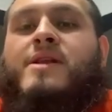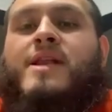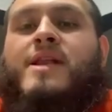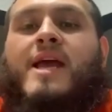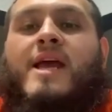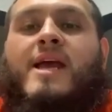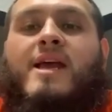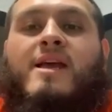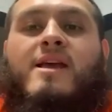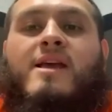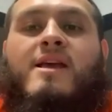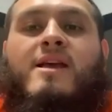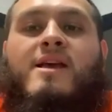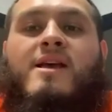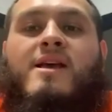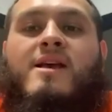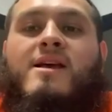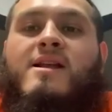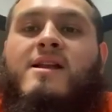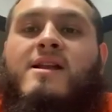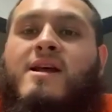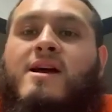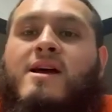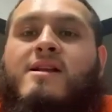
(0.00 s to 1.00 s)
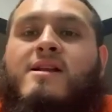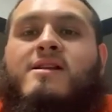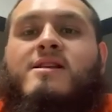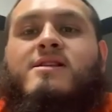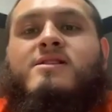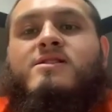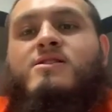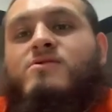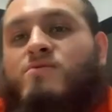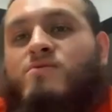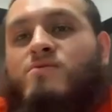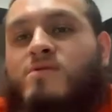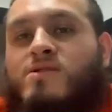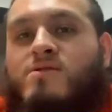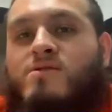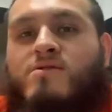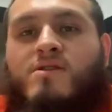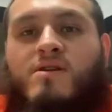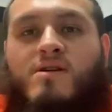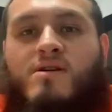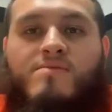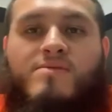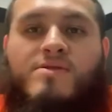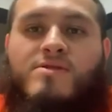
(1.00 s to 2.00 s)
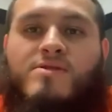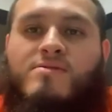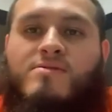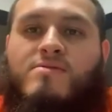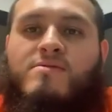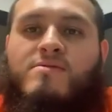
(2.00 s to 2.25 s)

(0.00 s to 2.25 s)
day, like, this is what you come to,